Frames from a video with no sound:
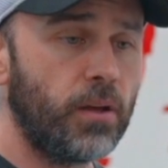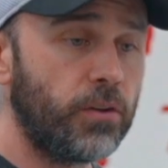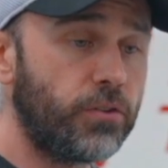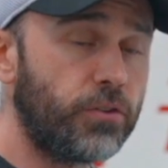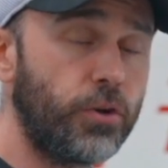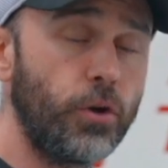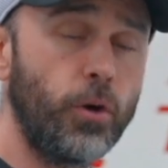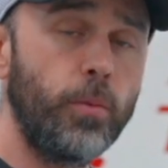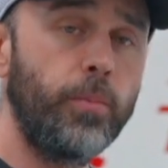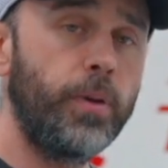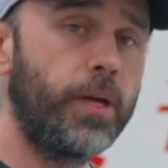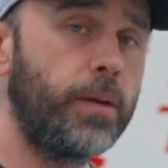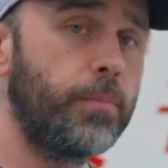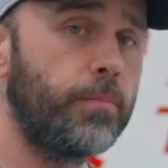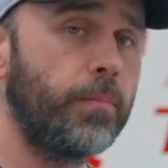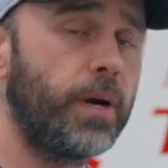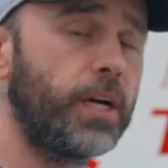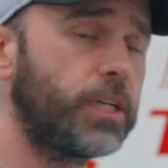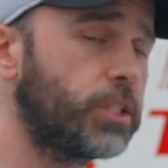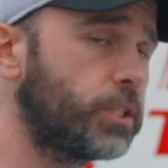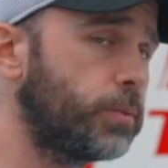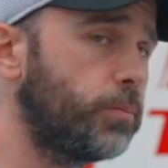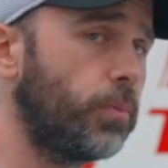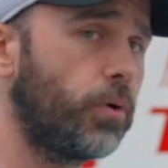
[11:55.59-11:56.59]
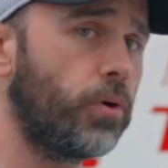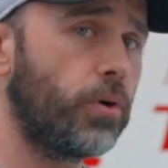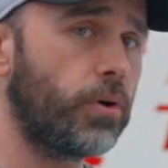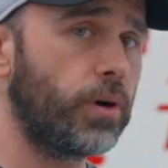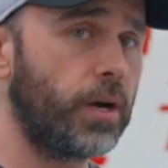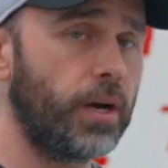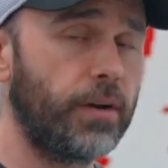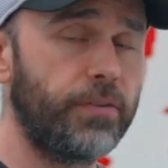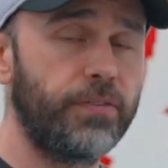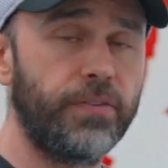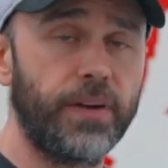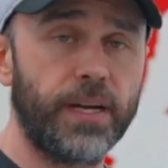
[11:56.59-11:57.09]
to be much more
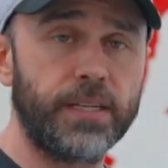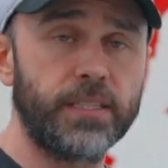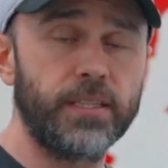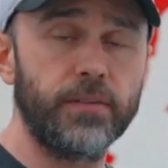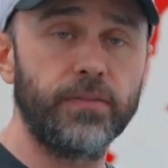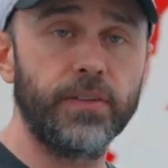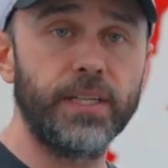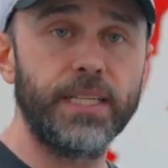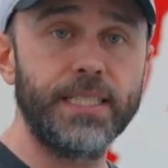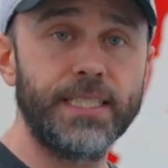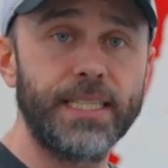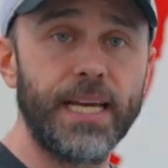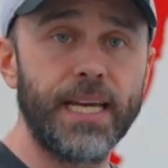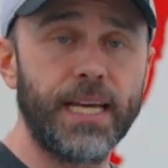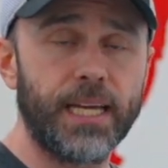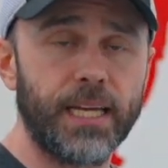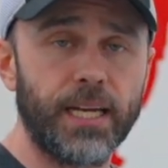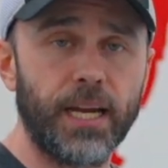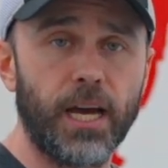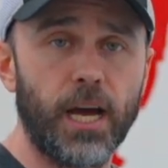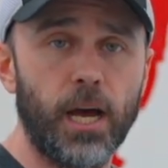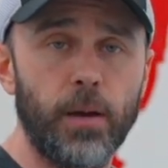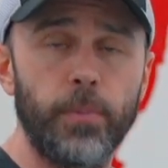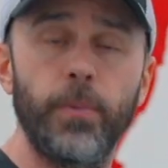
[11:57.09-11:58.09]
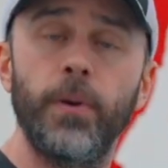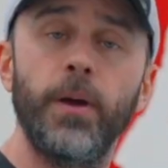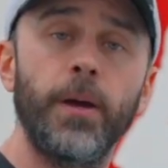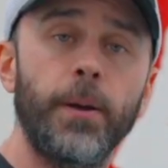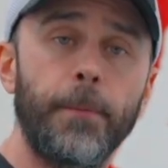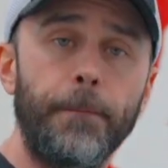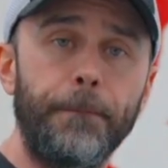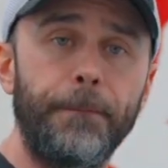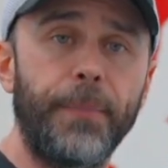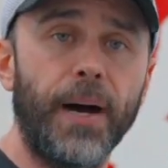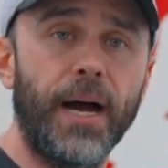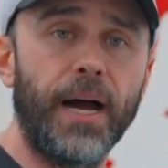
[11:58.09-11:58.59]
effectively taken up
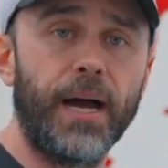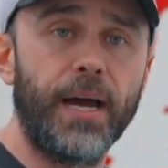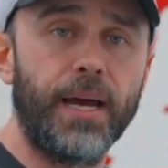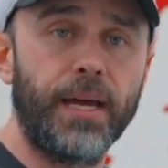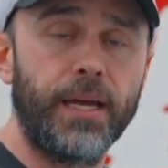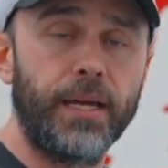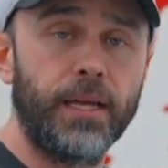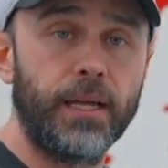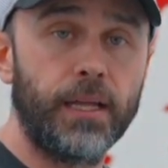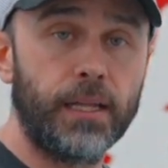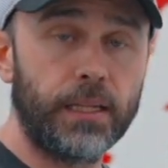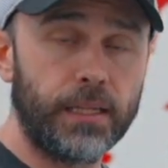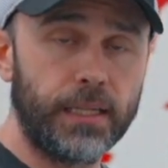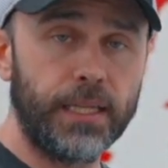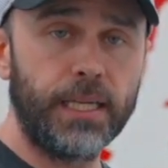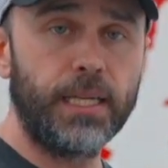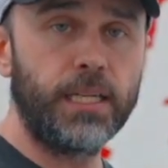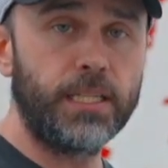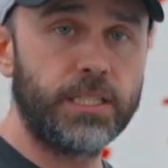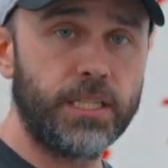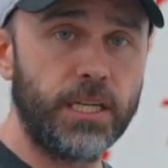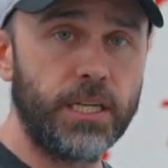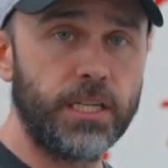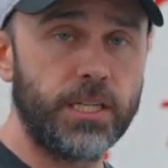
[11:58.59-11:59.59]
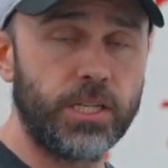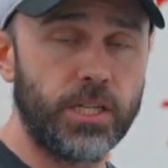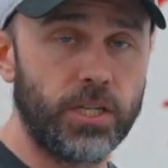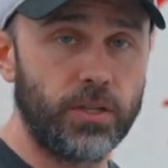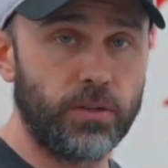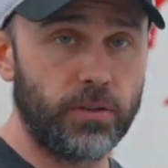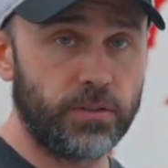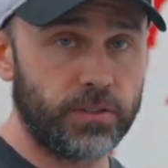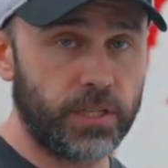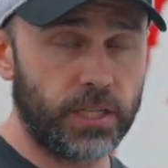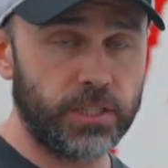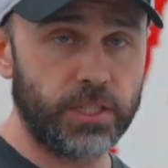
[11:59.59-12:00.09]
by lean
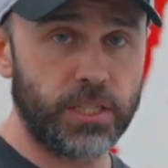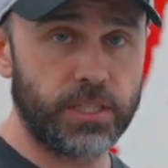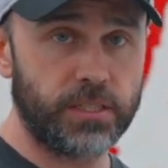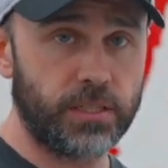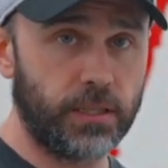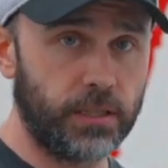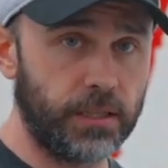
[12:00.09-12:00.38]
tissue, such as the